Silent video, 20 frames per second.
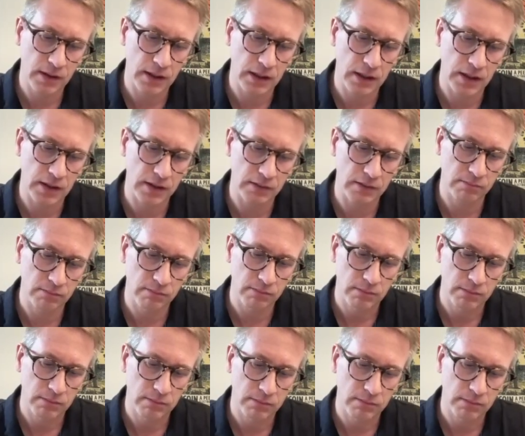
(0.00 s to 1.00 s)
Uh,
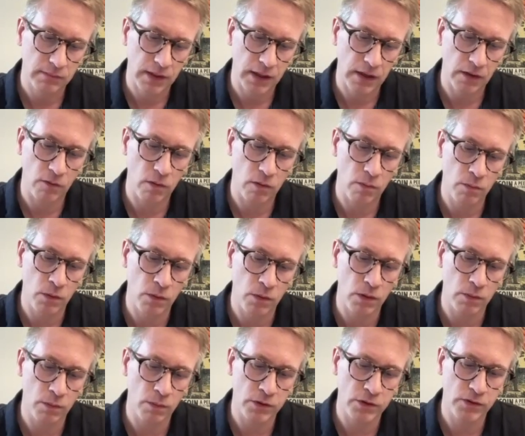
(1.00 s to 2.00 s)
you know
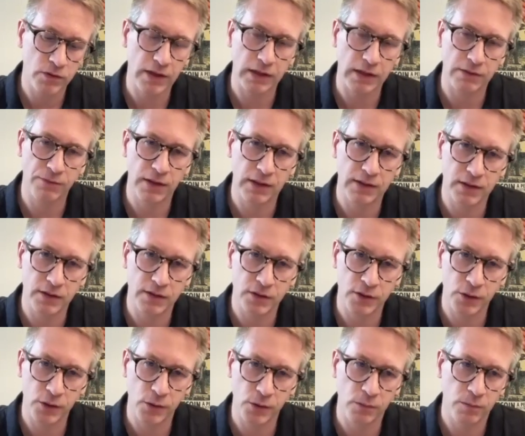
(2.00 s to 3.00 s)
mo- most of that filtered
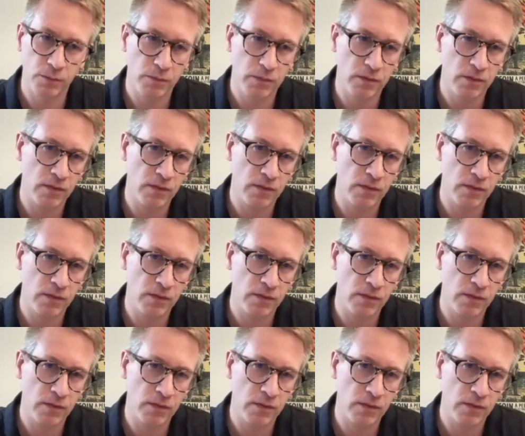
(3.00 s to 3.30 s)
through.